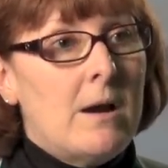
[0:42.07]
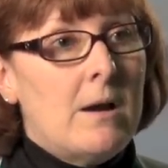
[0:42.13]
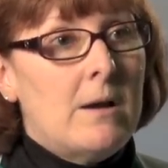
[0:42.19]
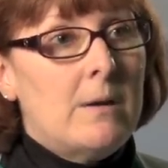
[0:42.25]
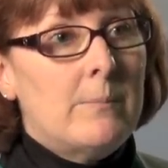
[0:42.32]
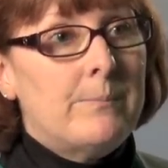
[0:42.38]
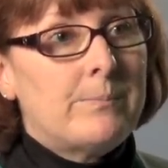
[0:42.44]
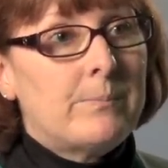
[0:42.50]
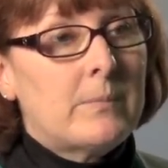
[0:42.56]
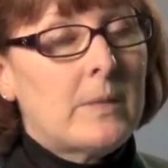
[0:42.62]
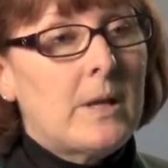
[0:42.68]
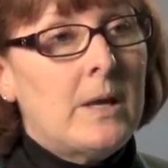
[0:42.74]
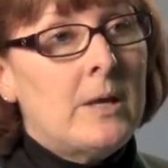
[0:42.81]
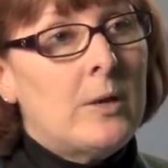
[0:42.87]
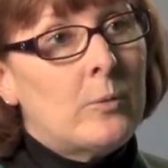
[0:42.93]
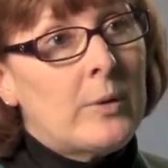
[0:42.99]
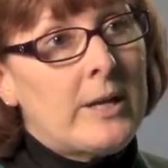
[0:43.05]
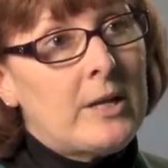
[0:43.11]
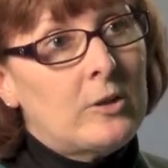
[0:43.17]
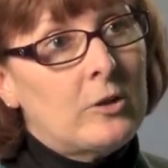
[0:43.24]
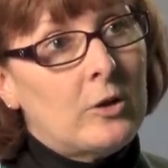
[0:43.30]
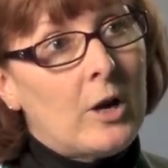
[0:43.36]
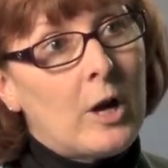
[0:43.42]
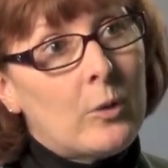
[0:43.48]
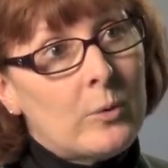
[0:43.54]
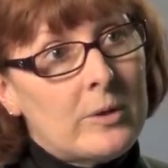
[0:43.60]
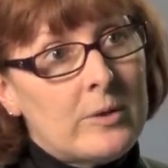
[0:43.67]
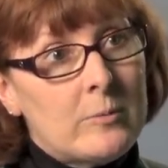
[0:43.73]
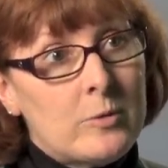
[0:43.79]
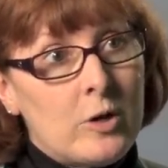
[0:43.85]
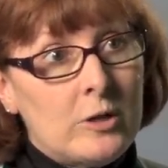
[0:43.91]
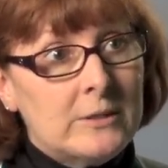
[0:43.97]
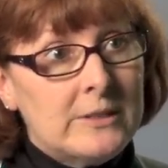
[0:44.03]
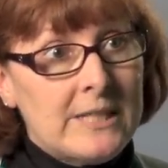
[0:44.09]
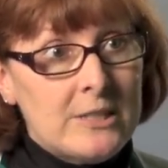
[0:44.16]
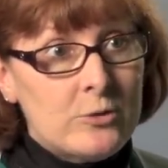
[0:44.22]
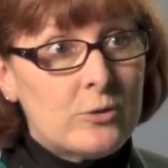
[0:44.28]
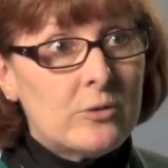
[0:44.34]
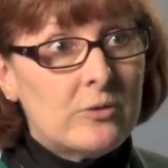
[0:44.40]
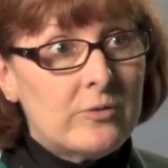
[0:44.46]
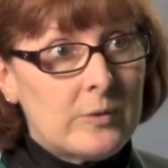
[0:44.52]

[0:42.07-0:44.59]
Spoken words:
an irregular heart rhythm called atrial